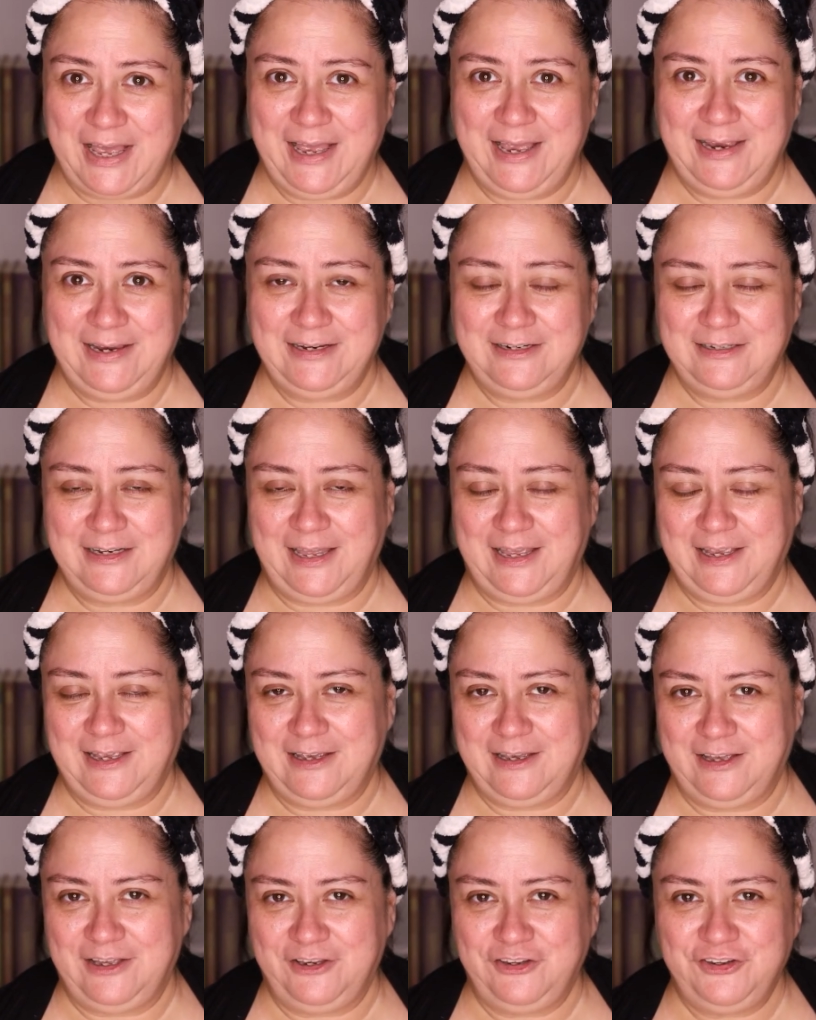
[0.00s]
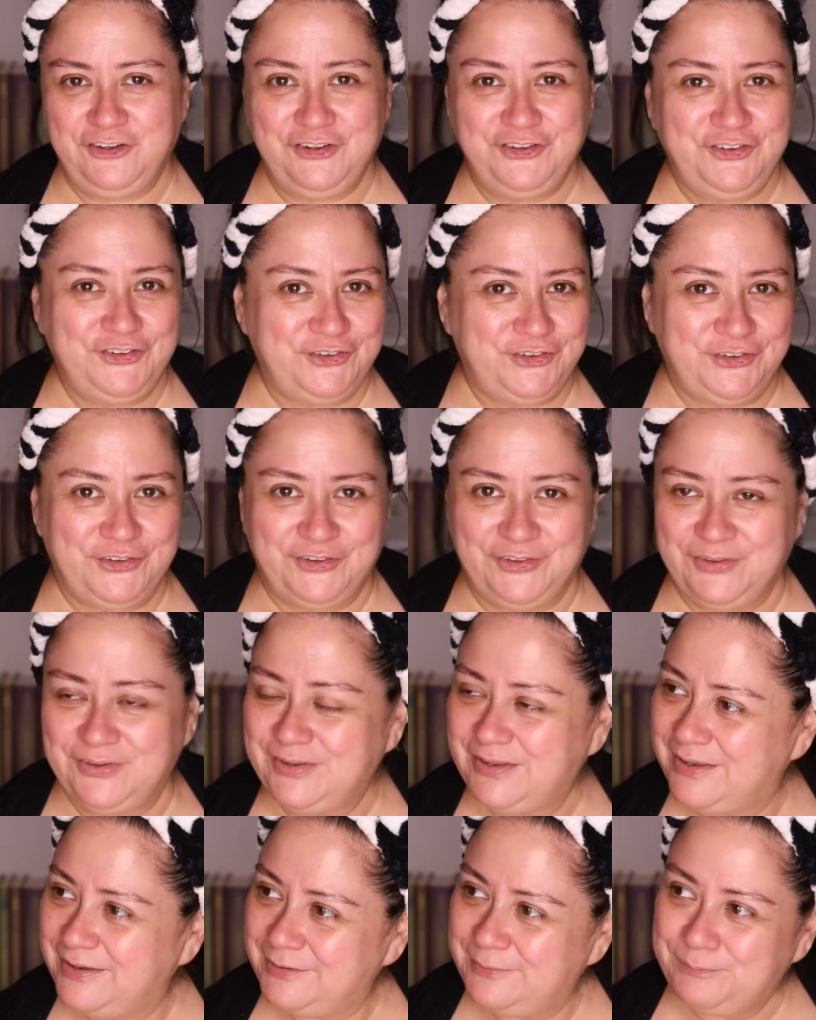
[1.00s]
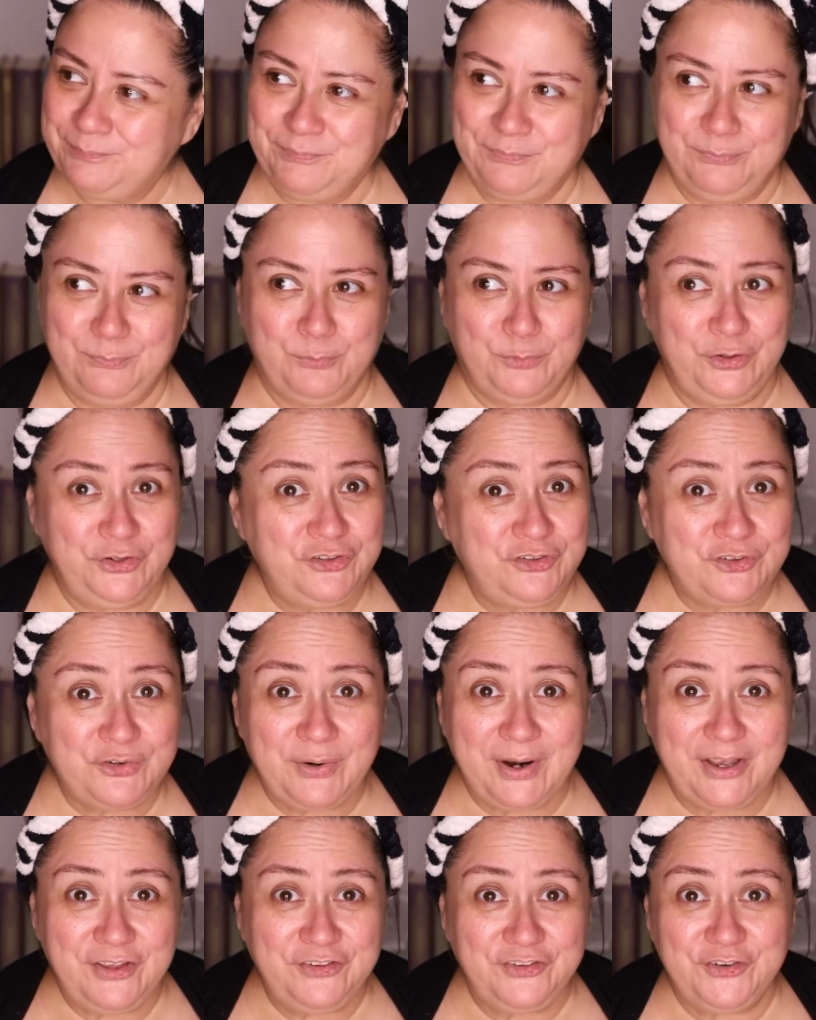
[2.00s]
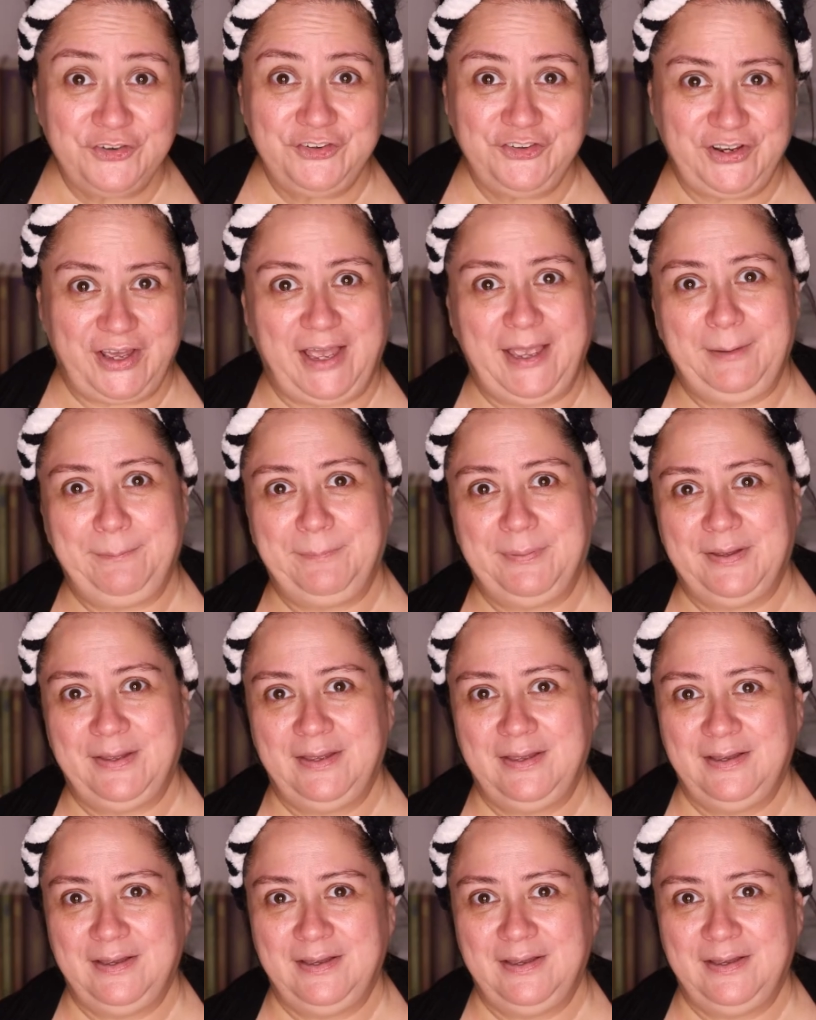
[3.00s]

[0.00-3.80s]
I like a usual moisturizer type